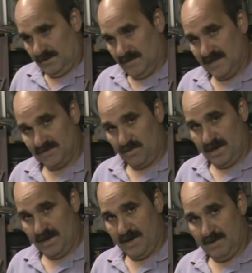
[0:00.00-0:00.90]
That's
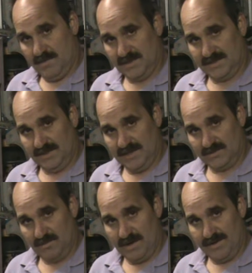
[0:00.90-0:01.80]
why Musty,
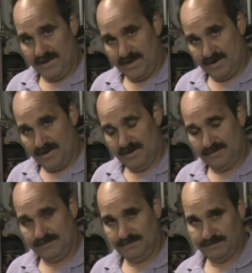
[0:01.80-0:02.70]
that's why
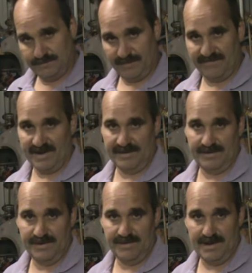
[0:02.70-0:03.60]
that fan
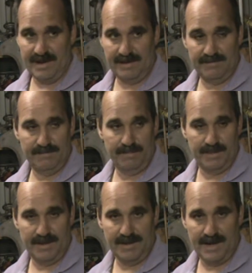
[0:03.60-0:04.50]
that you had,
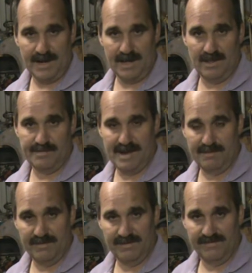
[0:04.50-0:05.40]
that you got out of the
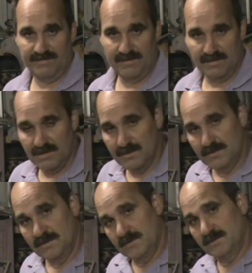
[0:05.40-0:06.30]
paint booth,
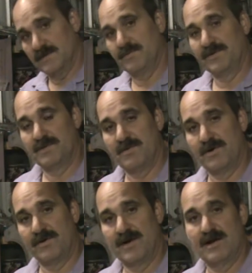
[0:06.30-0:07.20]
they put the
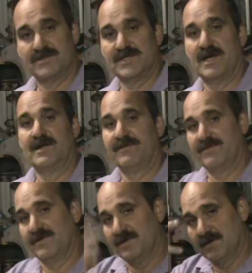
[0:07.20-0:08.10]
motor outside of
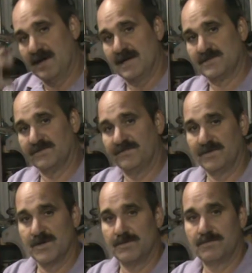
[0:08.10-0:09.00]
the actual
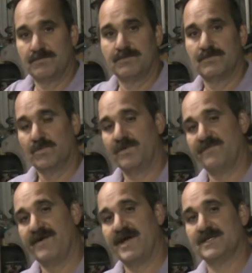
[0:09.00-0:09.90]
flume where the
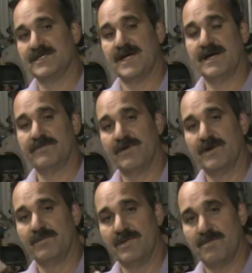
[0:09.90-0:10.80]
fan's at and run
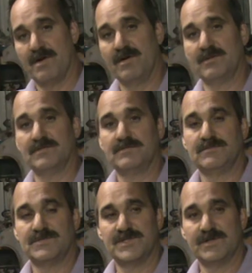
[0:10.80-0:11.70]
it with a belt,
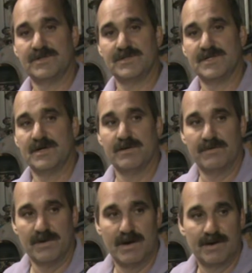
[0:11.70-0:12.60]
so there's
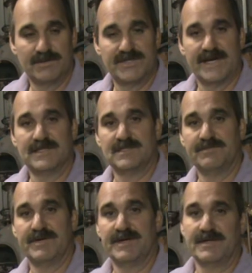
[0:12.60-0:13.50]
no chance
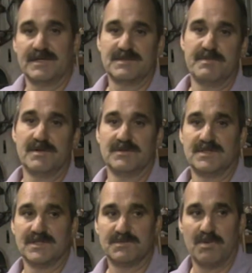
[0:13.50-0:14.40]
of being
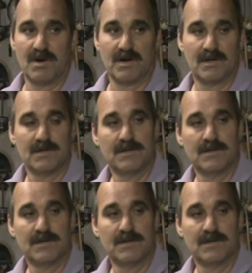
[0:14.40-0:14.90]
exposed to spark.